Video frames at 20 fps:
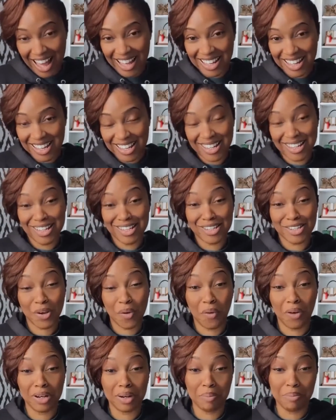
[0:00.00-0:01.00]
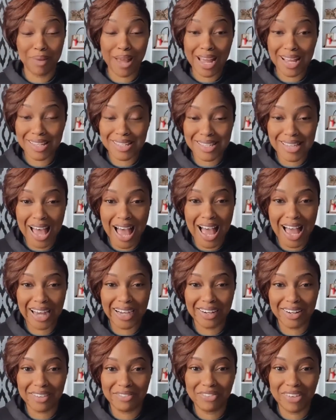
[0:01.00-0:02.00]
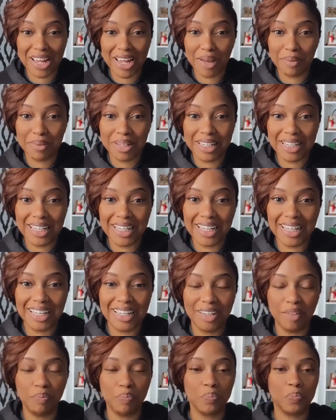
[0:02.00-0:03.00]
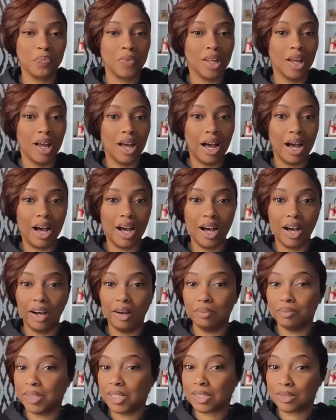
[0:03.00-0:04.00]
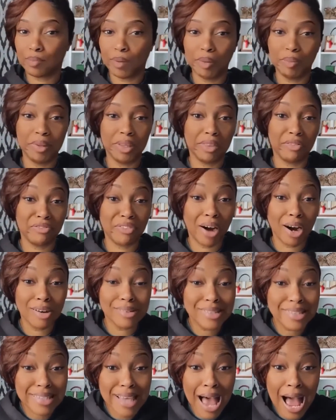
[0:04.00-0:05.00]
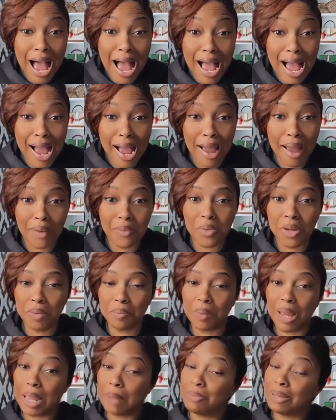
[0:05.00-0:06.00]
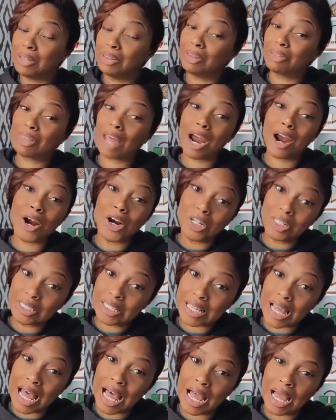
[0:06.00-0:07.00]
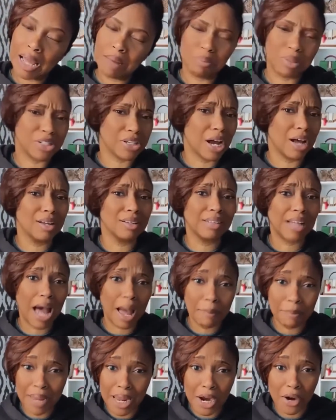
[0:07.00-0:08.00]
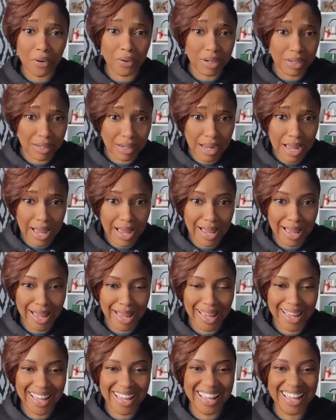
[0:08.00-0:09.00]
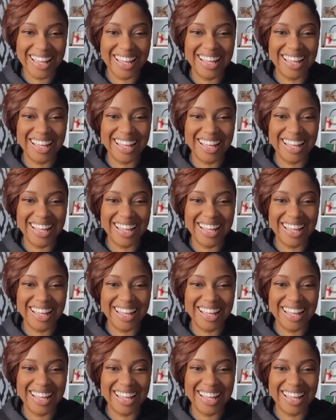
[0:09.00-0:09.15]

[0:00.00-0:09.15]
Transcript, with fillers: that is going to Bae side of the family. Um, this may be the first time, it may be the third time, but y'all not married yet.